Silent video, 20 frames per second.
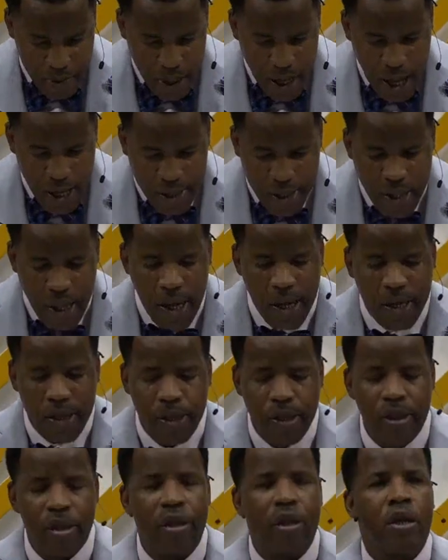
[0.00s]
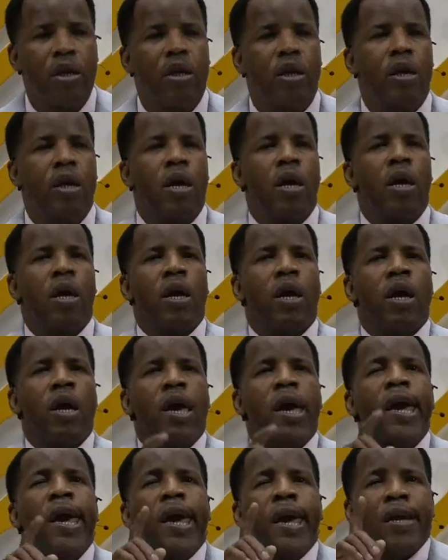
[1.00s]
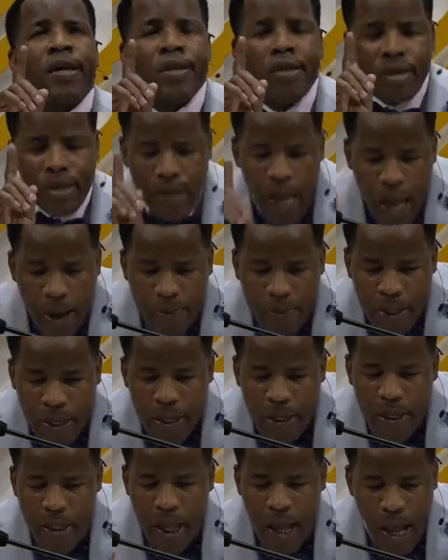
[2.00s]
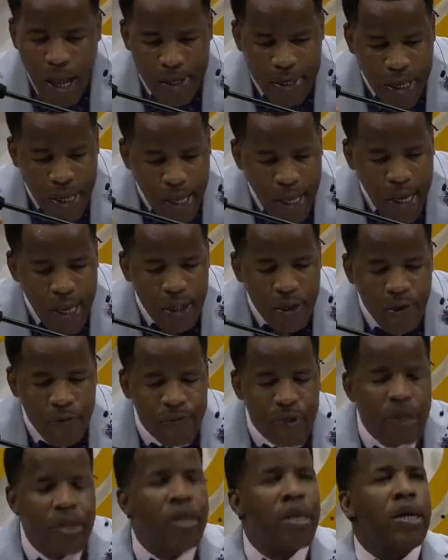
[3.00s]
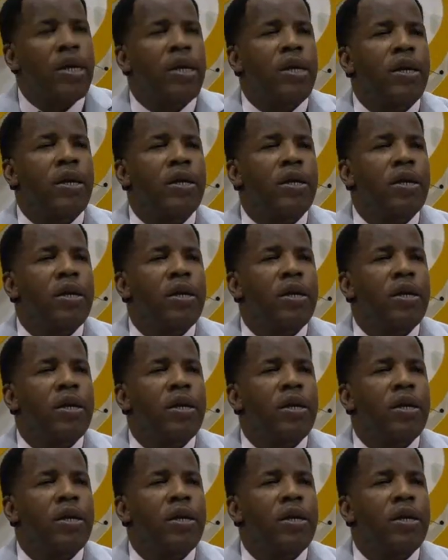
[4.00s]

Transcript: at night, examine at the end of the day